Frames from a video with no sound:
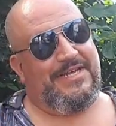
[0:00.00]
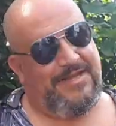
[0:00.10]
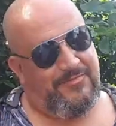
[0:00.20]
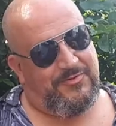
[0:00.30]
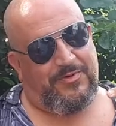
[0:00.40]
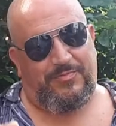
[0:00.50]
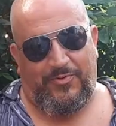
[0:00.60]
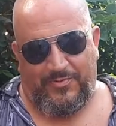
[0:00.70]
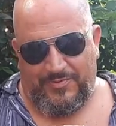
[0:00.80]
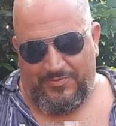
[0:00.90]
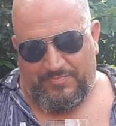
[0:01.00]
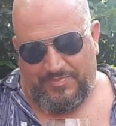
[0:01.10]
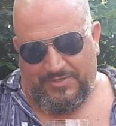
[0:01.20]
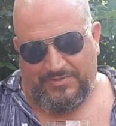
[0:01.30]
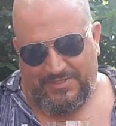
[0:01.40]
I am the Drunk Polkaroo.
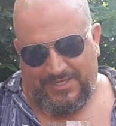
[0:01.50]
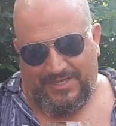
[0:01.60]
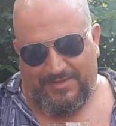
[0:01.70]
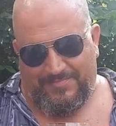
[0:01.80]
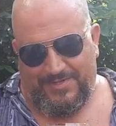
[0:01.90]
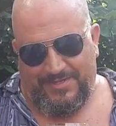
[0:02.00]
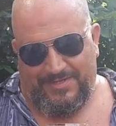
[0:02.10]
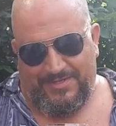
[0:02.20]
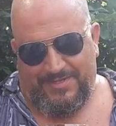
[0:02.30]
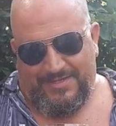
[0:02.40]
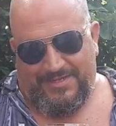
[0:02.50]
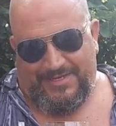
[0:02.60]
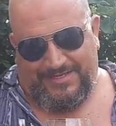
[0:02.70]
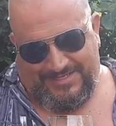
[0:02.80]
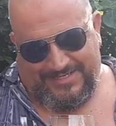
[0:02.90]
Beer time,
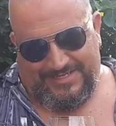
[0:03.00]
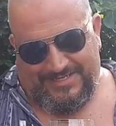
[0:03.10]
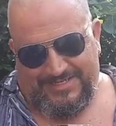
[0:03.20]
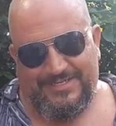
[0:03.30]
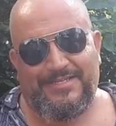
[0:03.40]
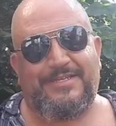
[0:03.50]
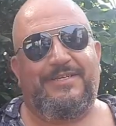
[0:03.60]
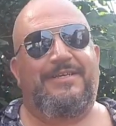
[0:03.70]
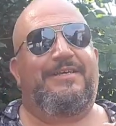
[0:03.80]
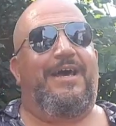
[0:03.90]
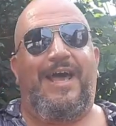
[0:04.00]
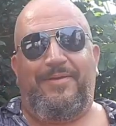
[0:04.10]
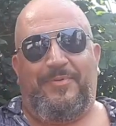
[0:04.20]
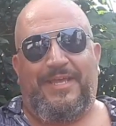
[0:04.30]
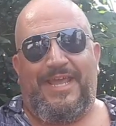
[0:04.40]
indeed.
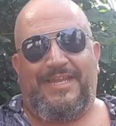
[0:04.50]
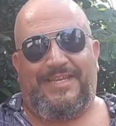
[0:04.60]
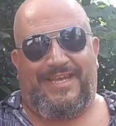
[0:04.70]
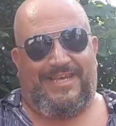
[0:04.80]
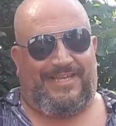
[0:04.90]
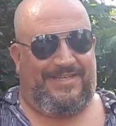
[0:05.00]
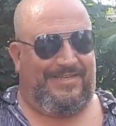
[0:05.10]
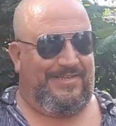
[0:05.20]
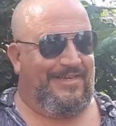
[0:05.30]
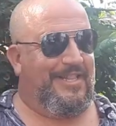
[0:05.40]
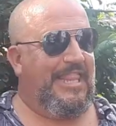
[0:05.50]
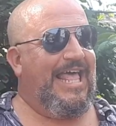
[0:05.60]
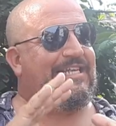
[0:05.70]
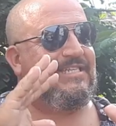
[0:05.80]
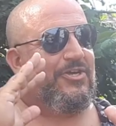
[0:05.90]
IPA Day.
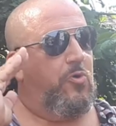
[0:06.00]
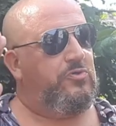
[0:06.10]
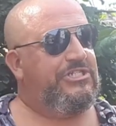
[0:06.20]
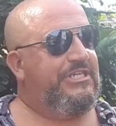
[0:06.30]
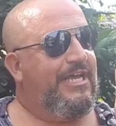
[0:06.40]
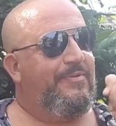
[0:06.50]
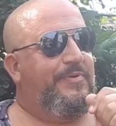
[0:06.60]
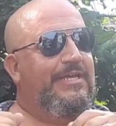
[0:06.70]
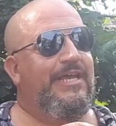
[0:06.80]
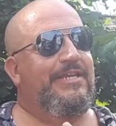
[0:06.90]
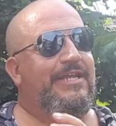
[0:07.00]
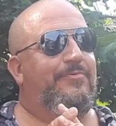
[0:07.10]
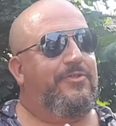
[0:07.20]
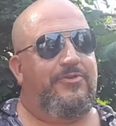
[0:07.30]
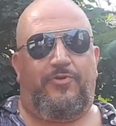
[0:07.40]
Classic OG IPA Day
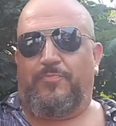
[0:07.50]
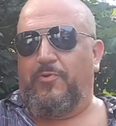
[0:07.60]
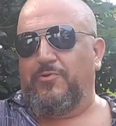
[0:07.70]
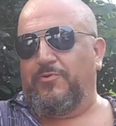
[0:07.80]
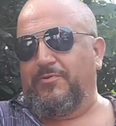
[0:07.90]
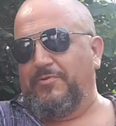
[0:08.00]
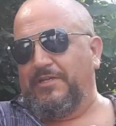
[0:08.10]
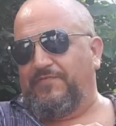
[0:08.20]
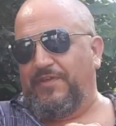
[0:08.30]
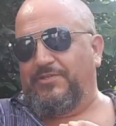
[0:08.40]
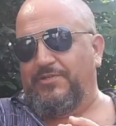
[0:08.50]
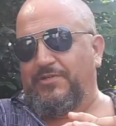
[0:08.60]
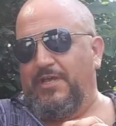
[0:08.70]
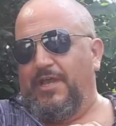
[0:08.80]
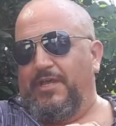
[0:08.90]
with the Drunk Polkaroo has
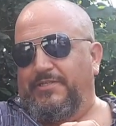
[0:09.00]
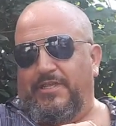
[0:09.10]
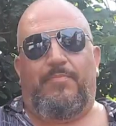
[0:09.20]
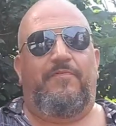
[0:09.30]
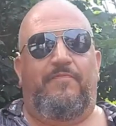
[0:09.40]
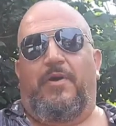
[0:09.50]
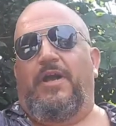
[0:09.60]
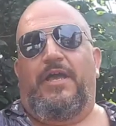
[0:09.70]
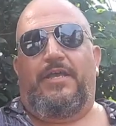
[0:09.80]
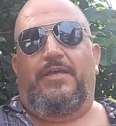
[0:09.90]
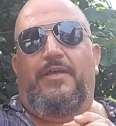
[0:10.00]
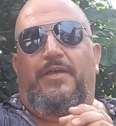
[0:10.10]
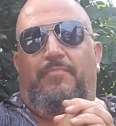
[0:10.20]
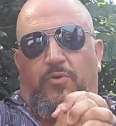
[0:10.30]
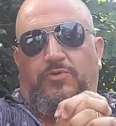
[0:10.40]
featured some of my
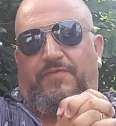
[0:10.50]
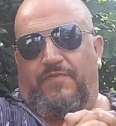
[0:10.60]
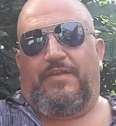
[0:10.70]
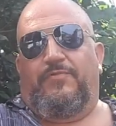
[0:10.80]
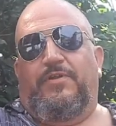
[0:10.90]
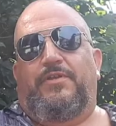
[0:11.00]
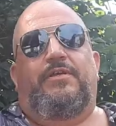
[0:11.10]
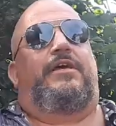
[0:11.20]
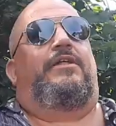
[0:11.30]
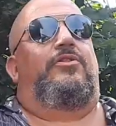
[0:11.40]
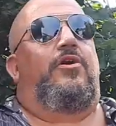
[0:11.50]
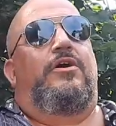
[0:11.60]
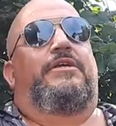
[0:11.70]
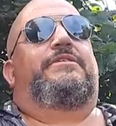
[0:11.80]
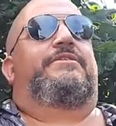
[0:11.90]
most favorite and
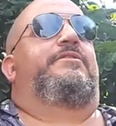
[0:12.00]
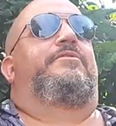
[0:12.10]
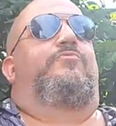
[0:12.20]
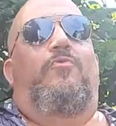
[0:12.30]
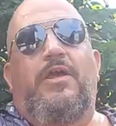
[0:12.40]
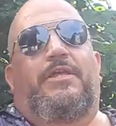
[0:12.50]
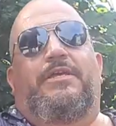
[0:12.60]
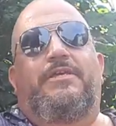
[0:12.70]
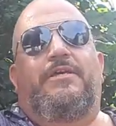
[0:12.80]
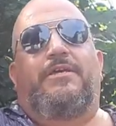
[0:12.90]
longest running